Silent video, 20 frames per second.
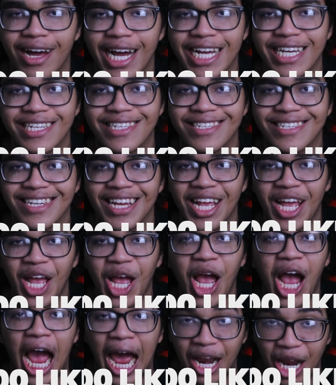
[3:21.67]
likes
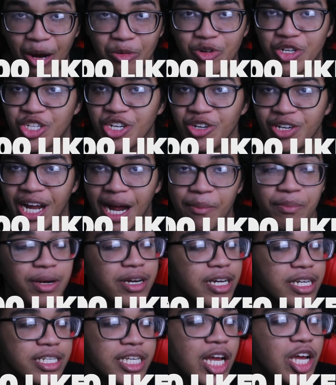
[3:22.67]
and I will show that
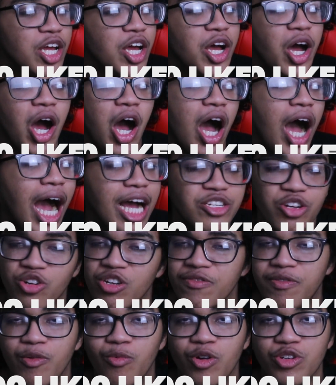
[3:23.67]
because I
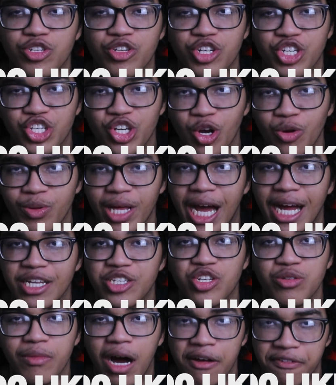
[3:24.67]
don't even want to show
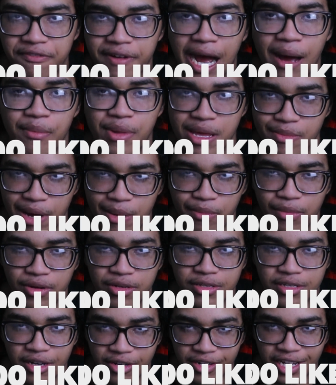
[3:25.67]
that to my family
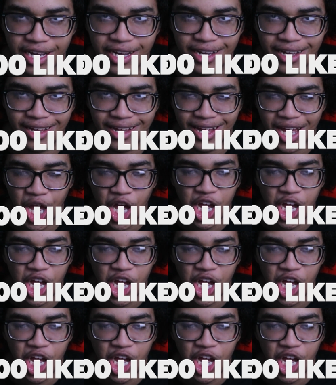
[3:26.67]
members, okay?